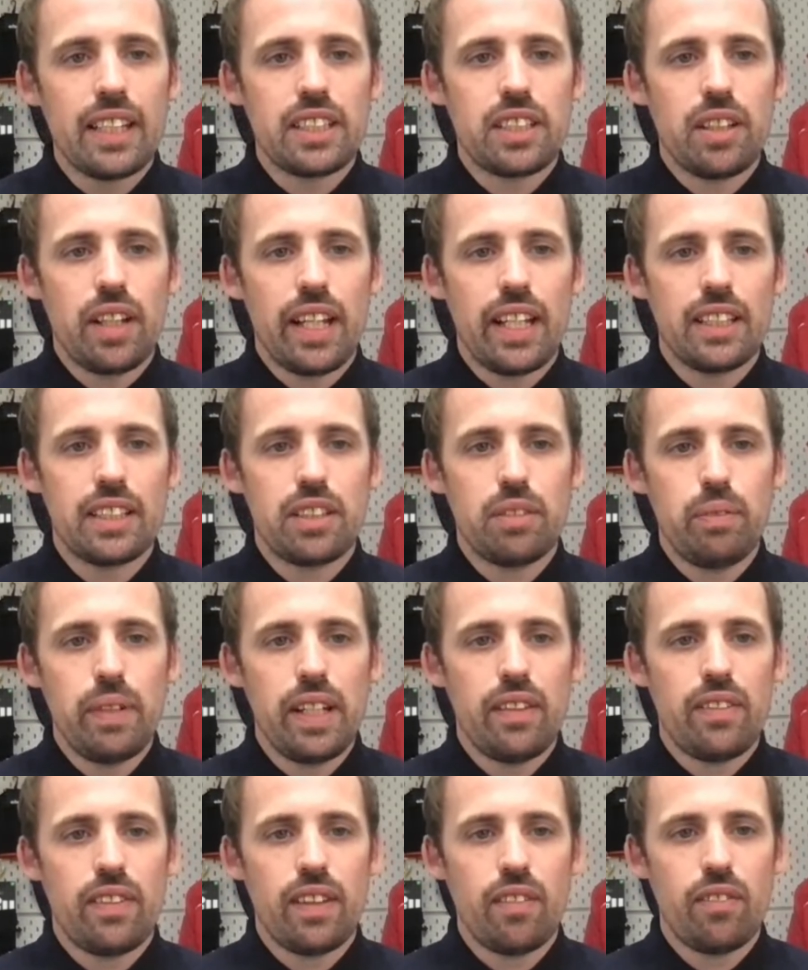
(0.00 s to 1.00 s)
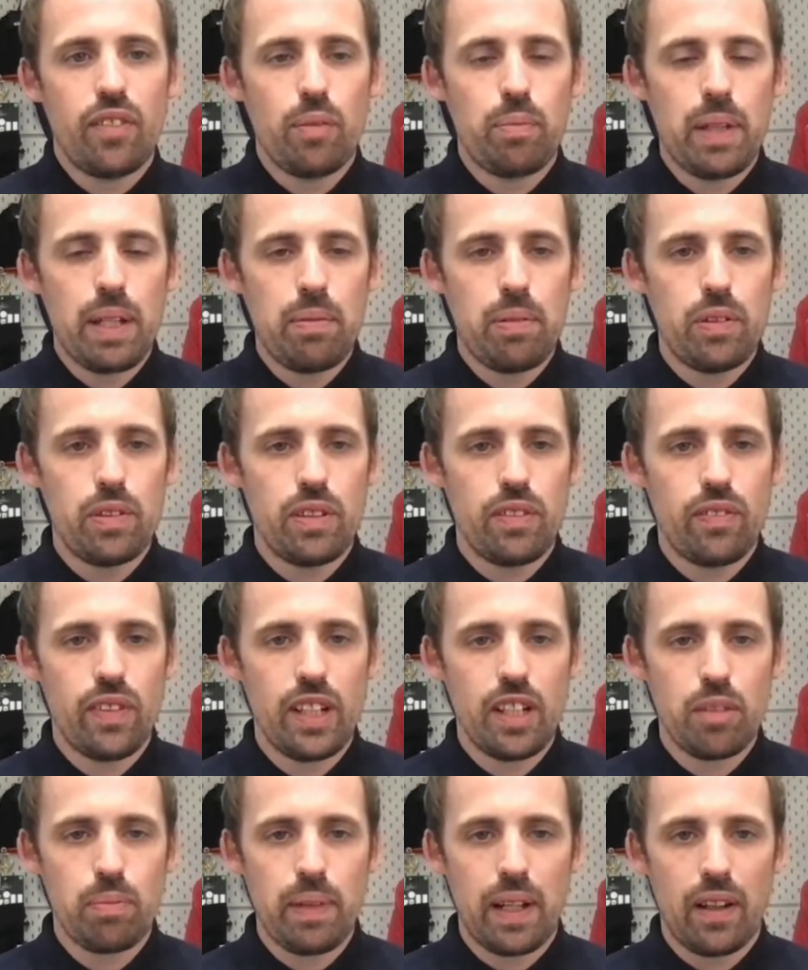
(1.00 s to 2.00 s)
it's a weird thing for people to
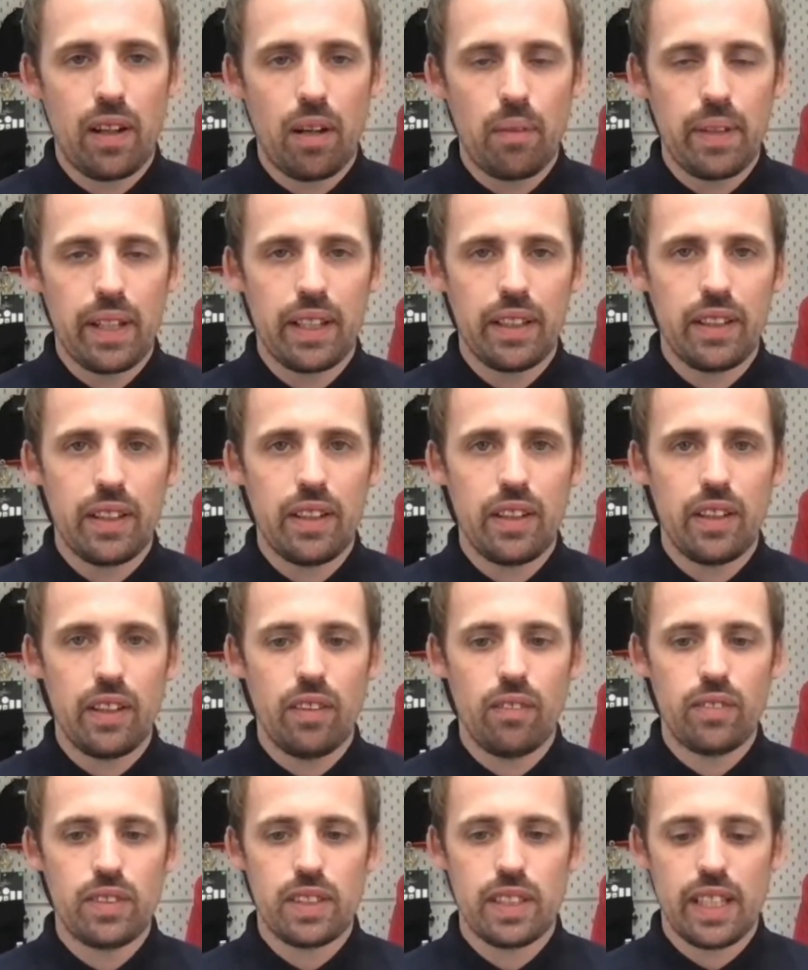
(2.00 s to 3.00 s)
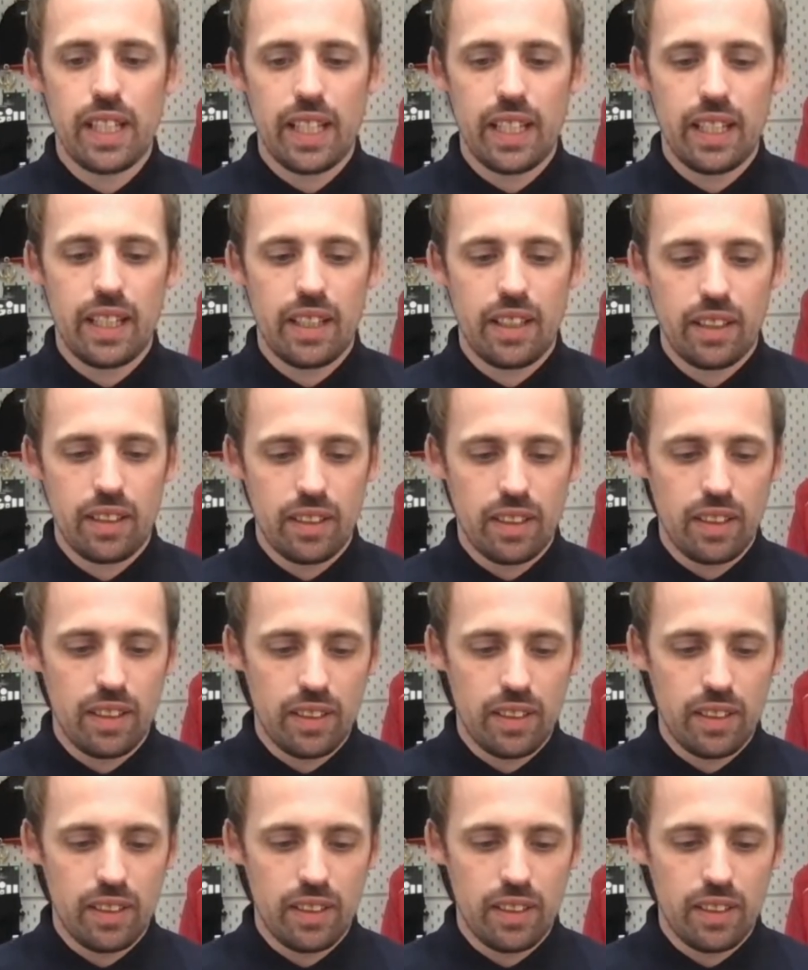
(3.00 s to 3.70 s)
think about. I mean, you obviously